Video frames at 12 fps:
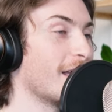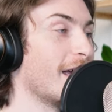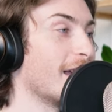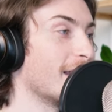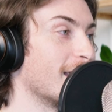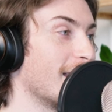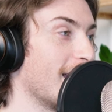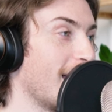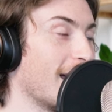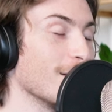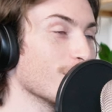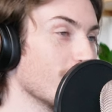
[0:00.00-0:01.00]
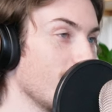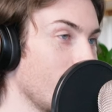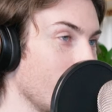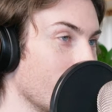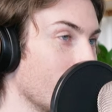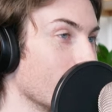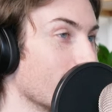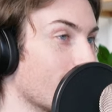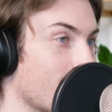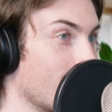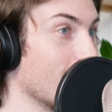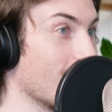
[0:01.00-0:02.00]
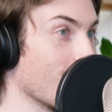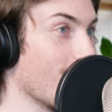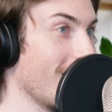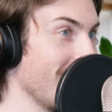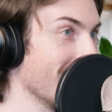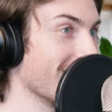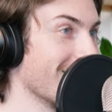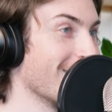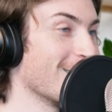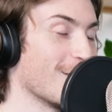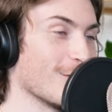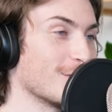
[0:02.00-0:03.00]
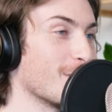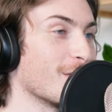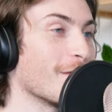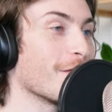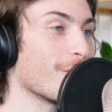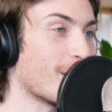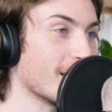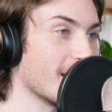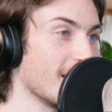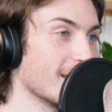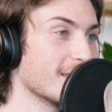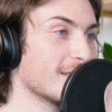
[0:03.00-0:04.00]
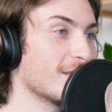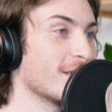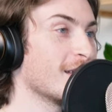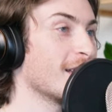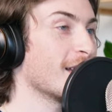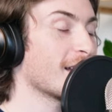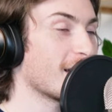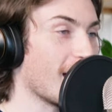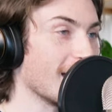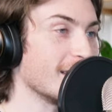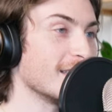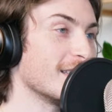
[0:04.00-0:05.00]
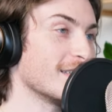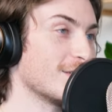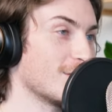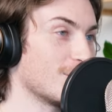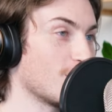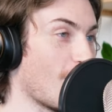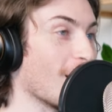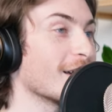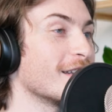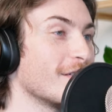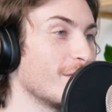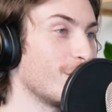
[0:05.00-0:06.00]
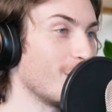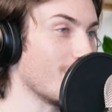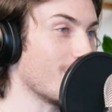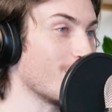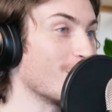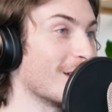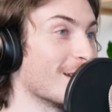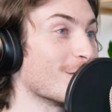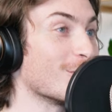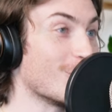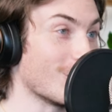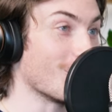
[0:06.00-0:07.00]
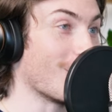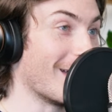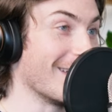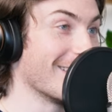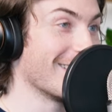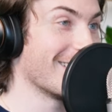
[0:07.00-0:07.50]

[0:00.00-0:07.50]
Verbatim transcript: And elderly people done right are some of the friendliest, kindest, talkative people in a good way.